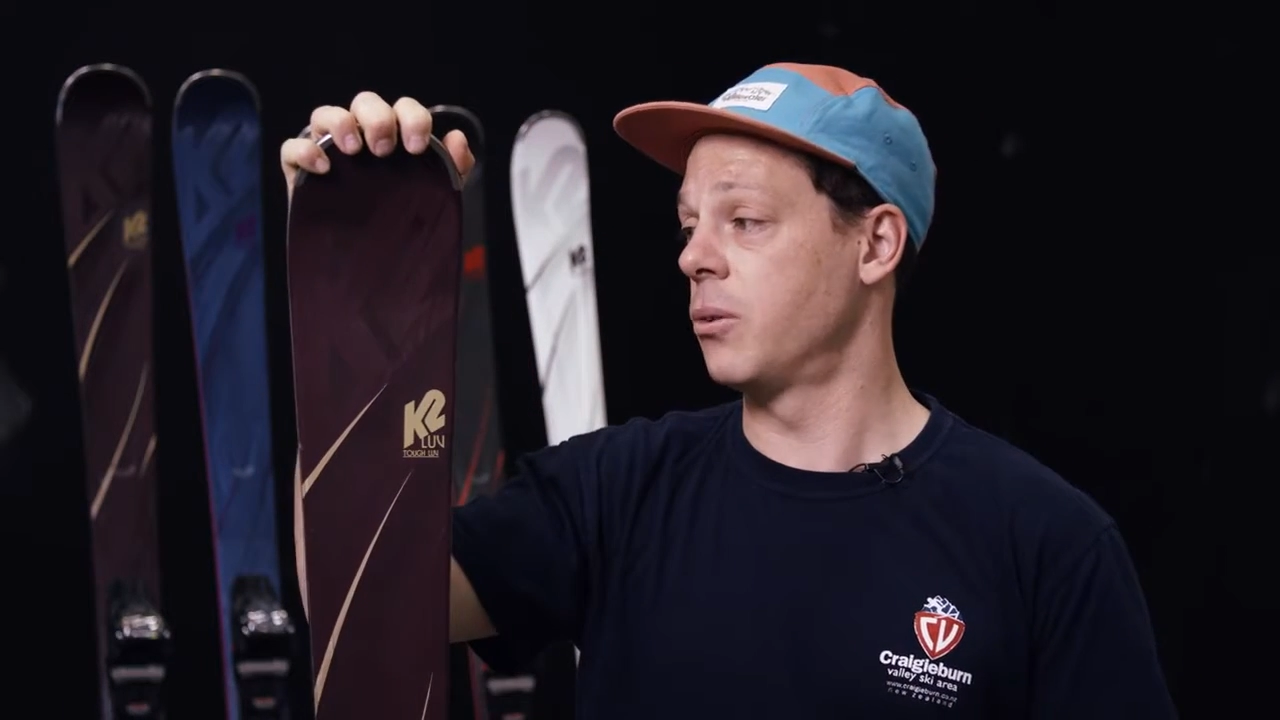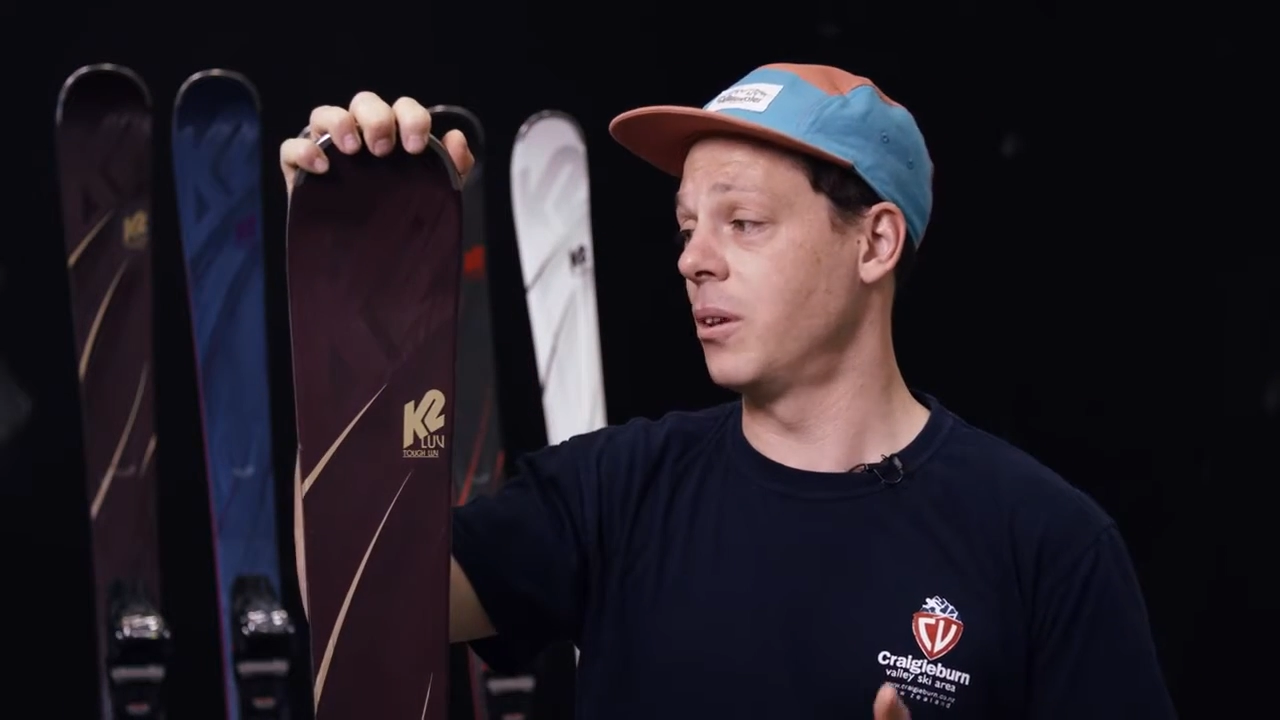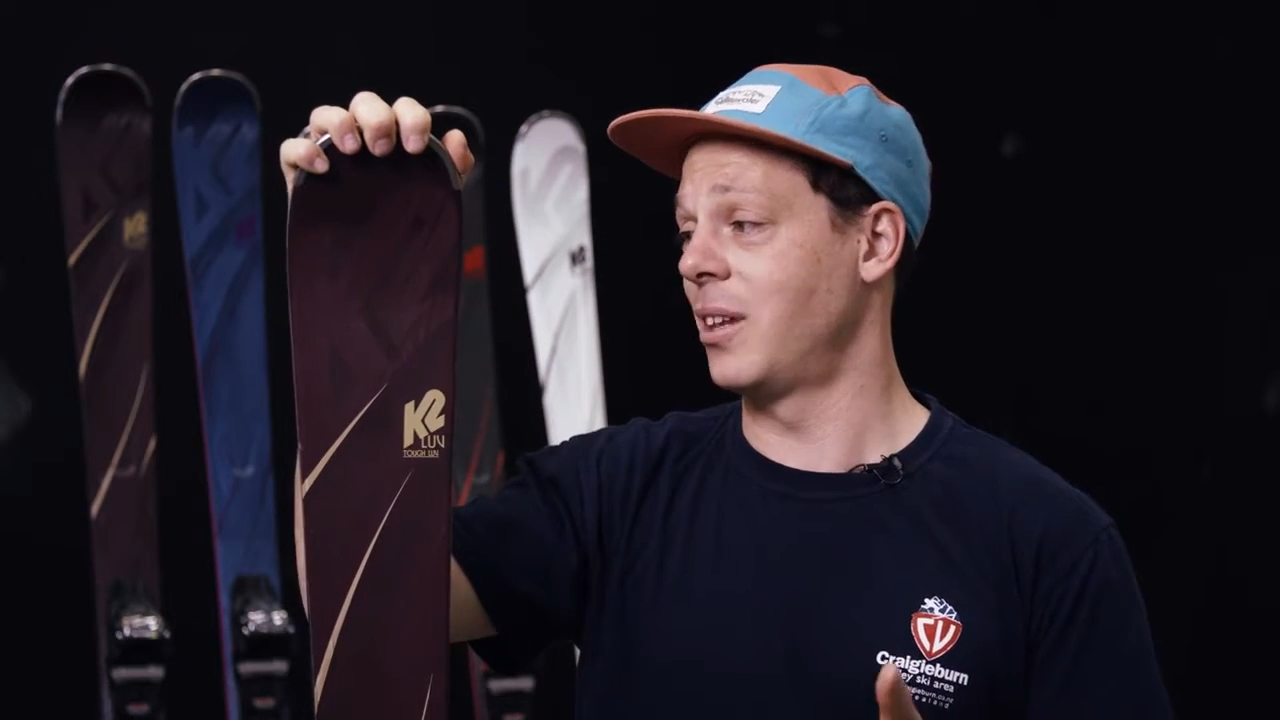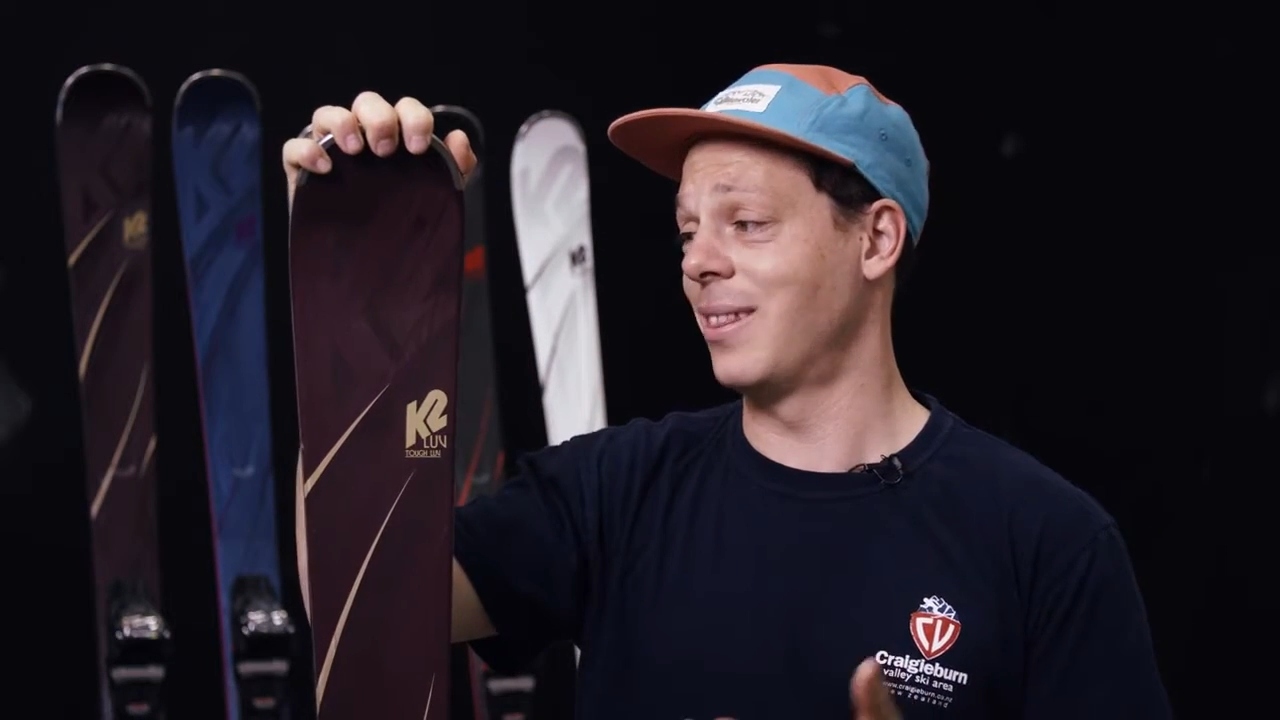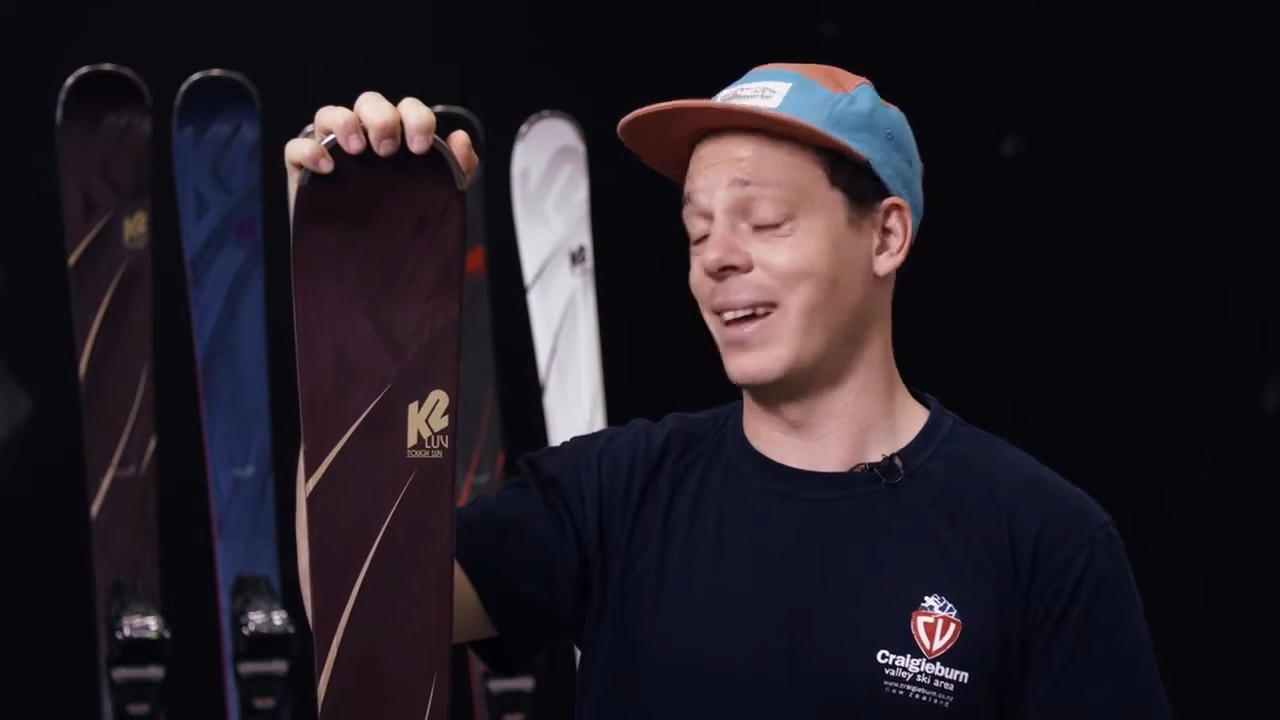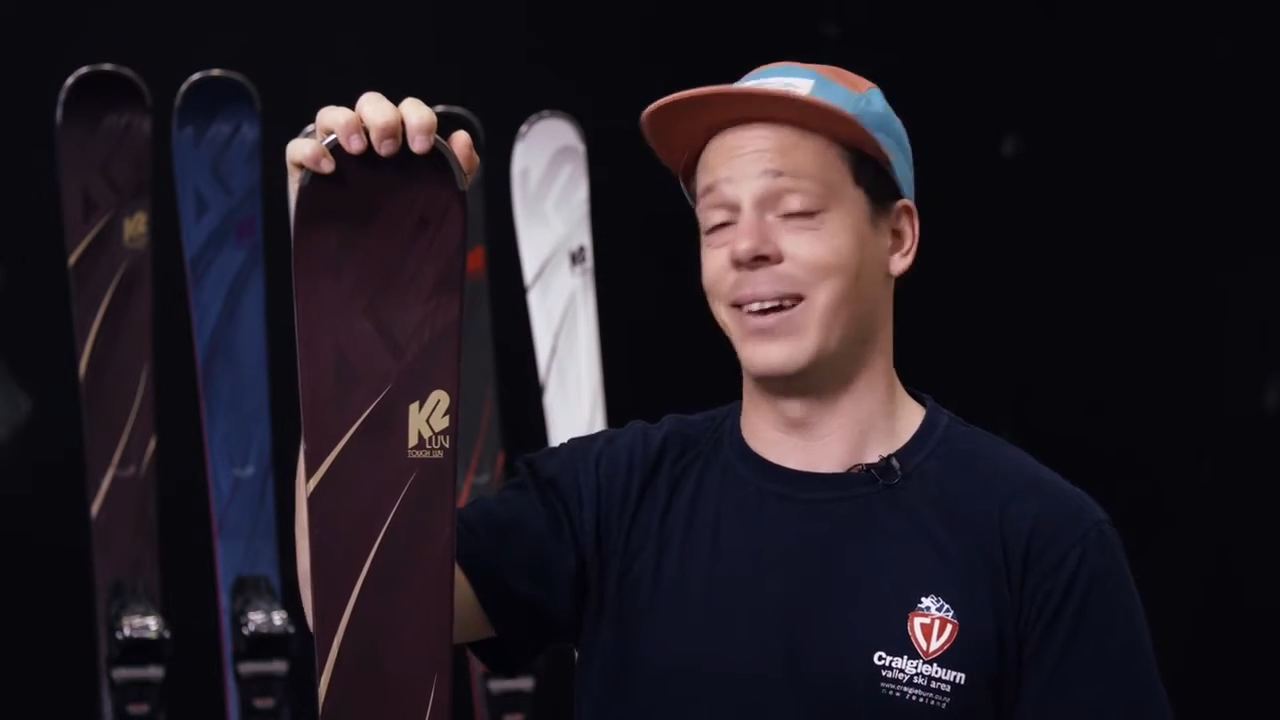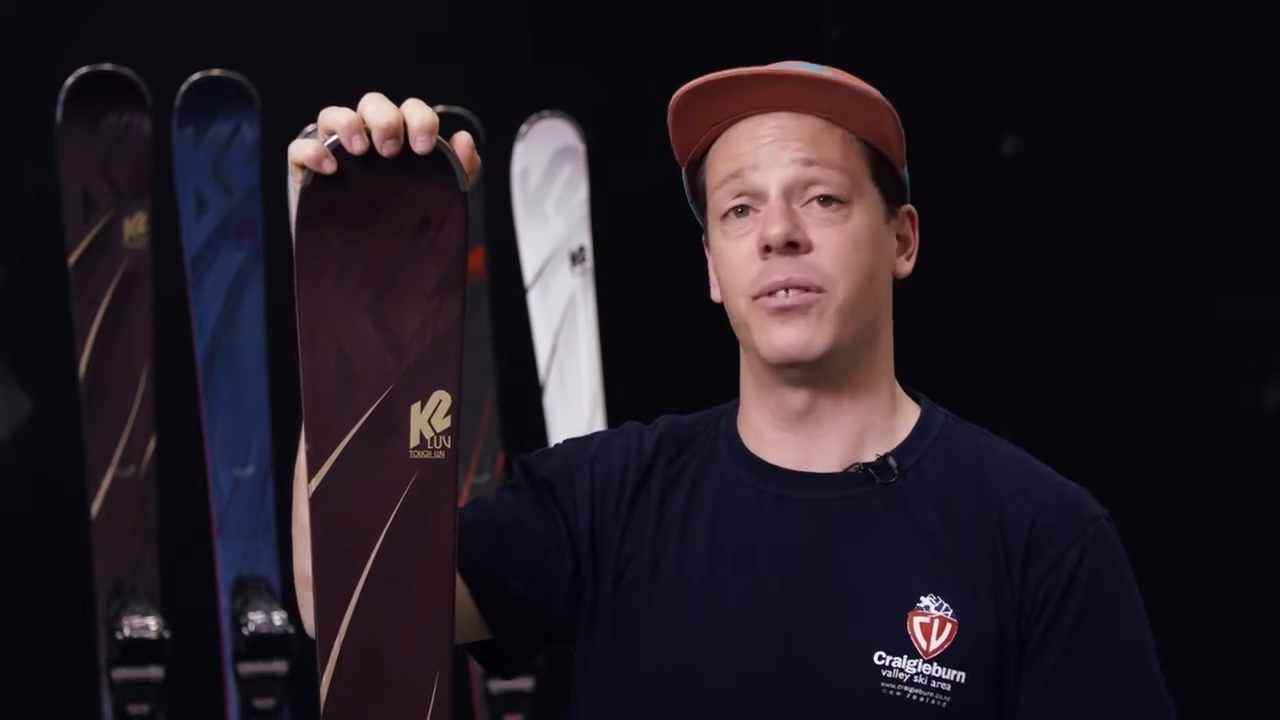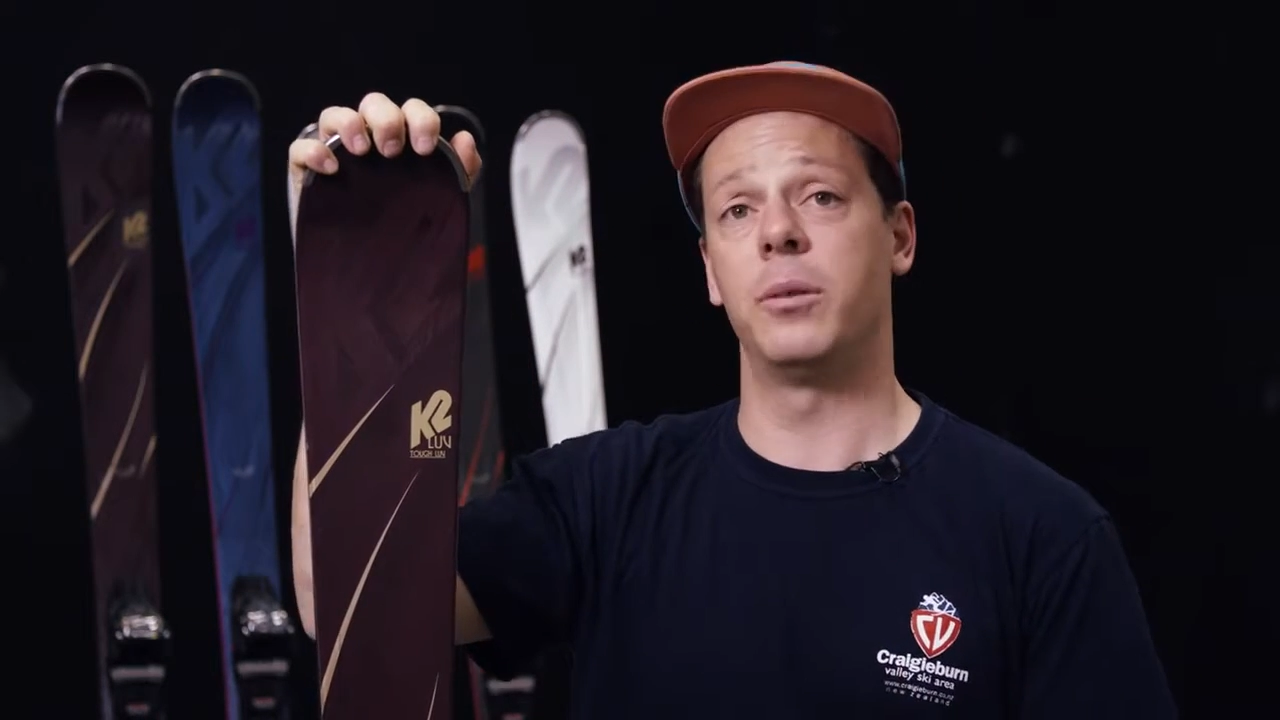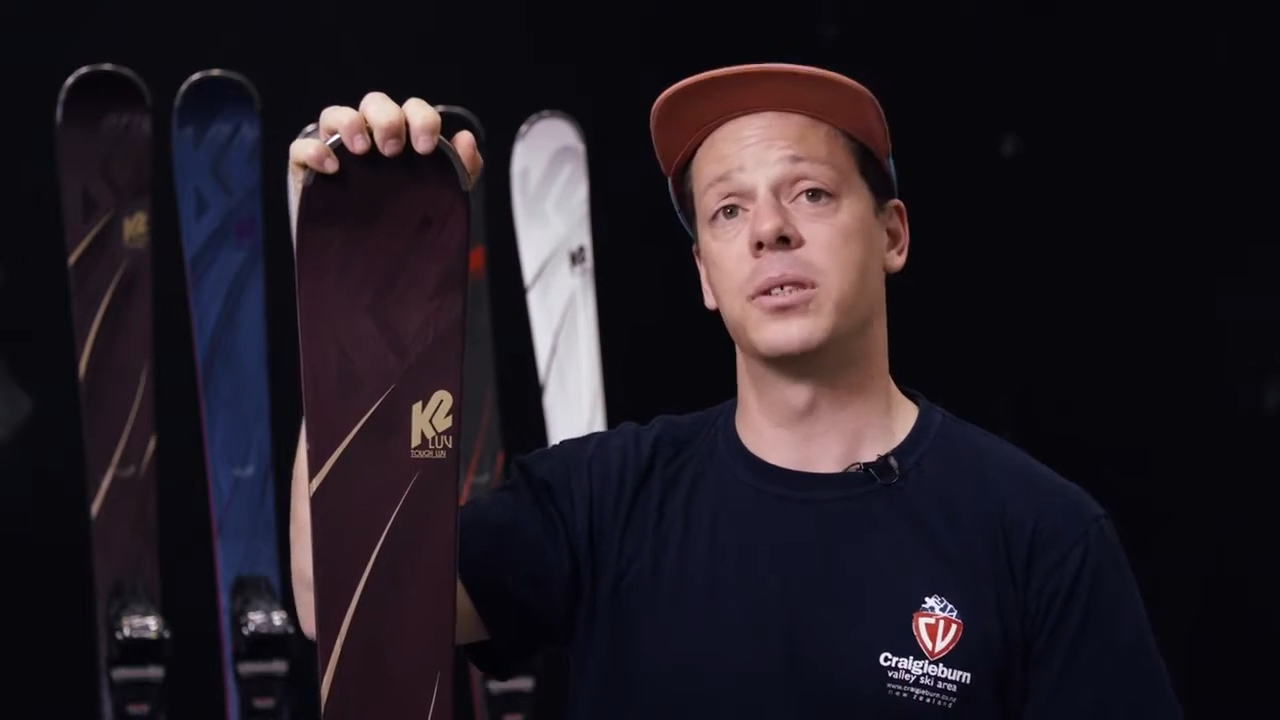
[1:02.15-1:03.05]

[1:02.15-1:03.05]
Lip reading: a really lively,